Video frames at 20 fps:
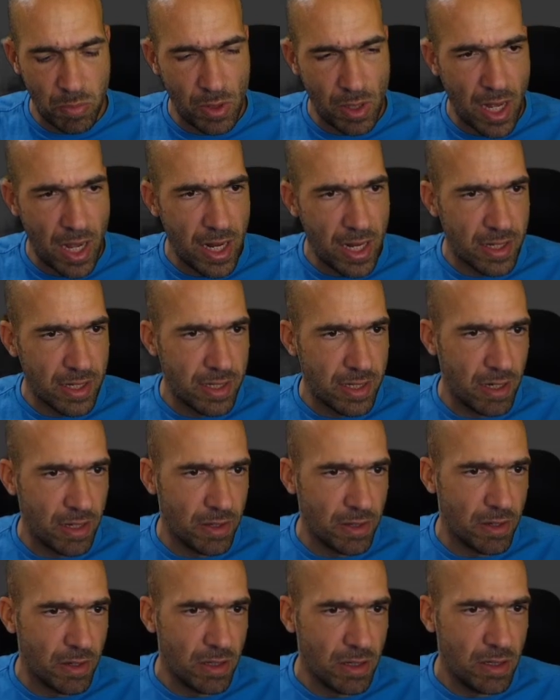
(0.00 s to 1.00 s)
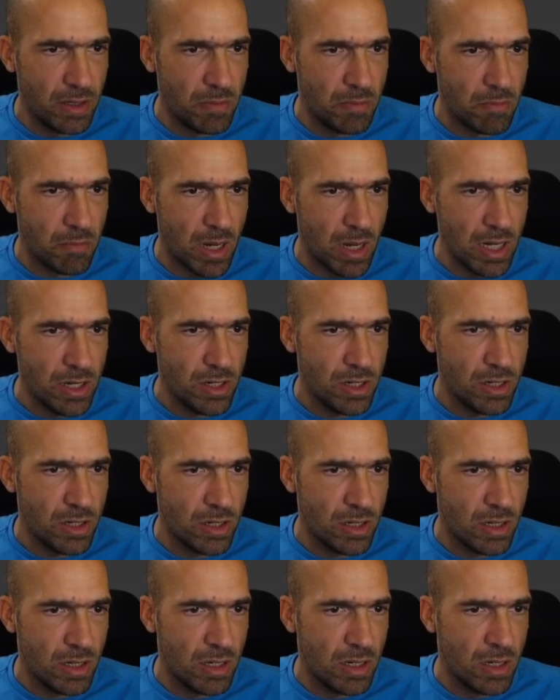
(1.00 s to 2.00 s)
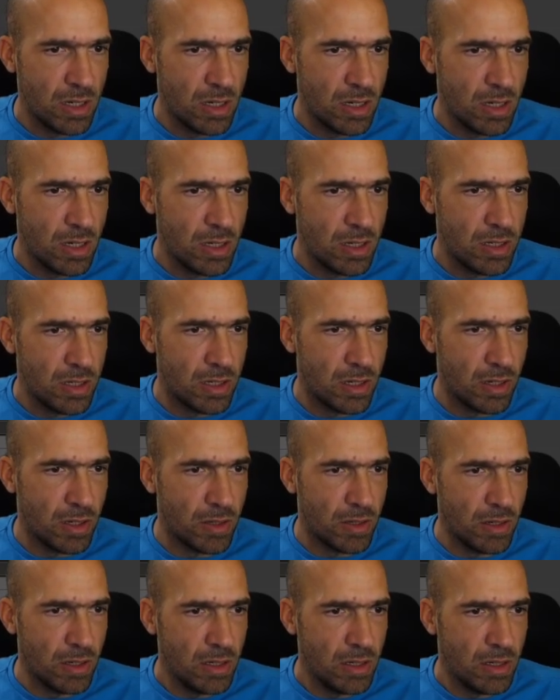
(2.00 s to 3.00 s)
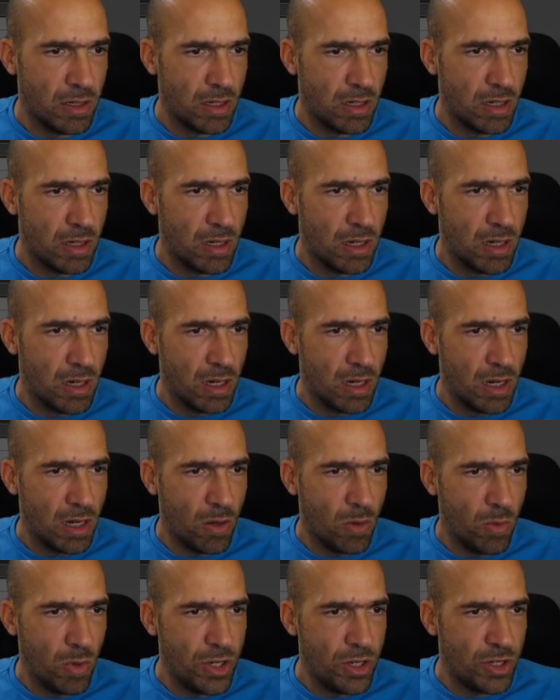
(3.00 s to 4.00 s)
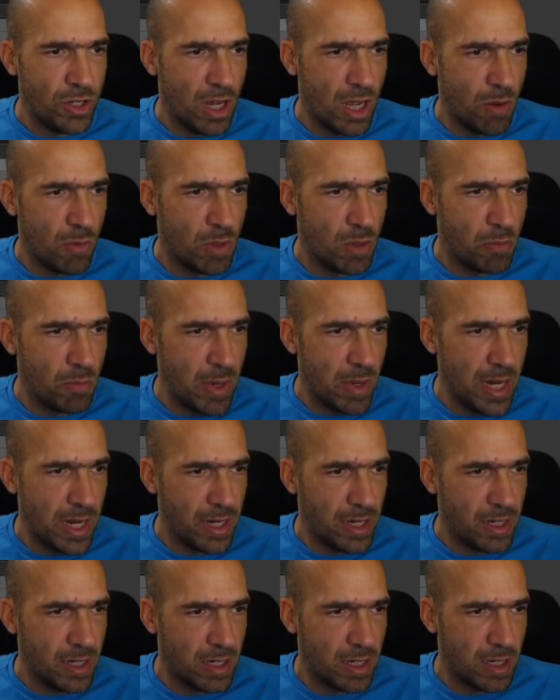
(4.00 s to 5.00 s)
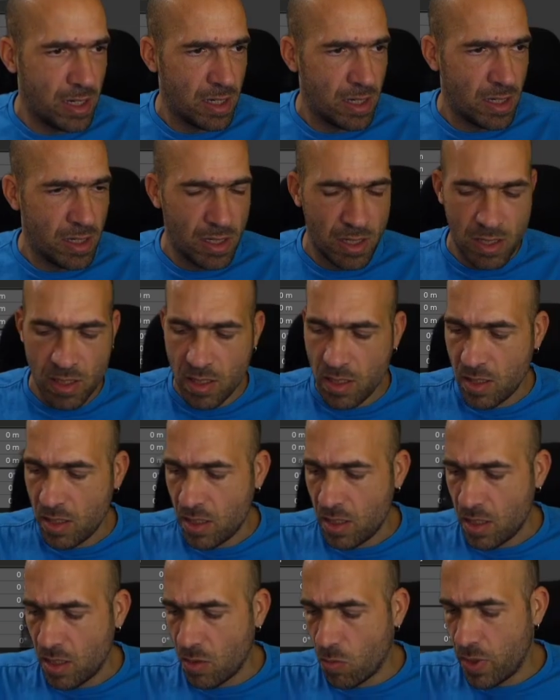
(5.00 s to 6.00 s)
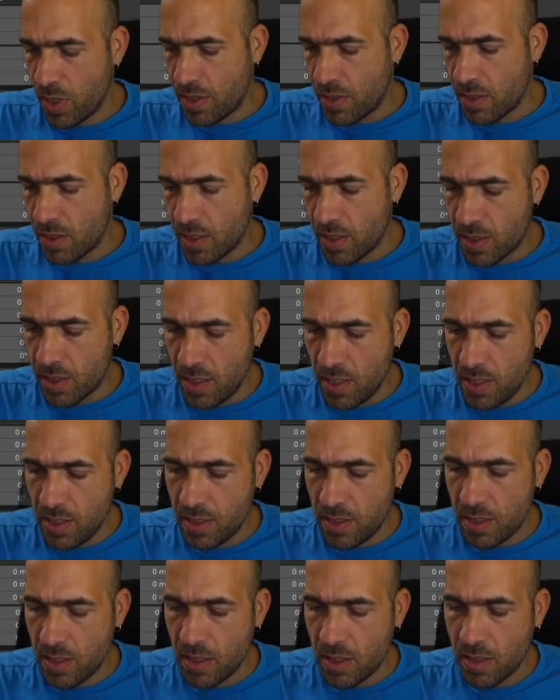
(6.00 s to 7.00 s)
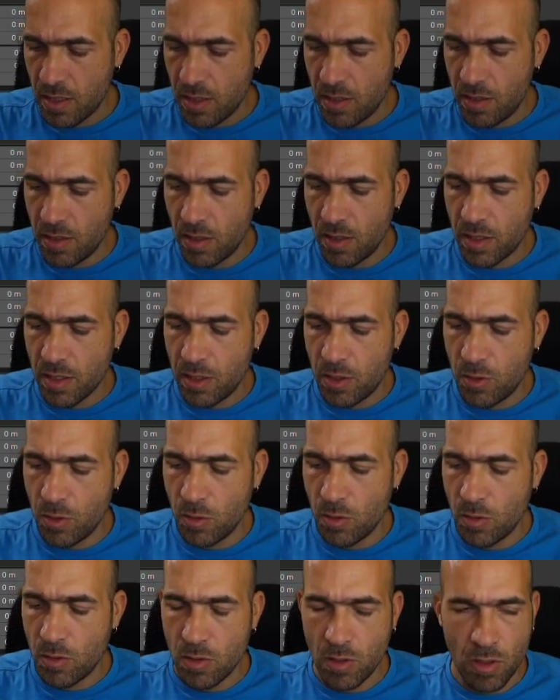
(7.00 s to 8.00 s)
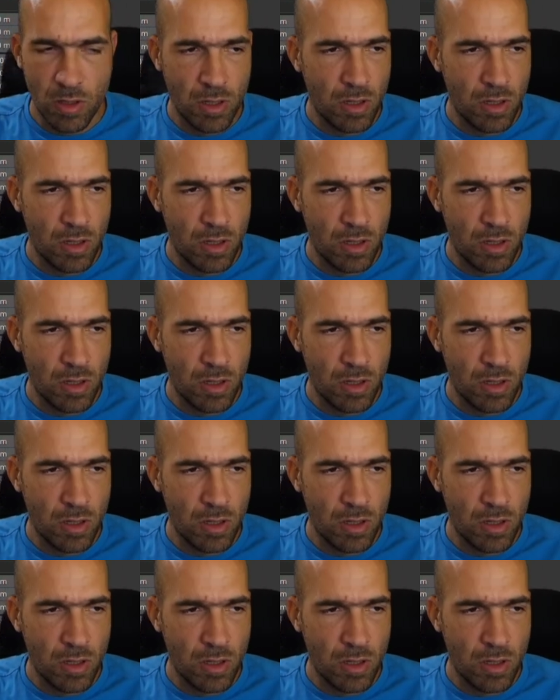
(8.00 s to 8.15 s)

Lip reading: apply a cylinder, mesh cylinder, which I will make with at least 32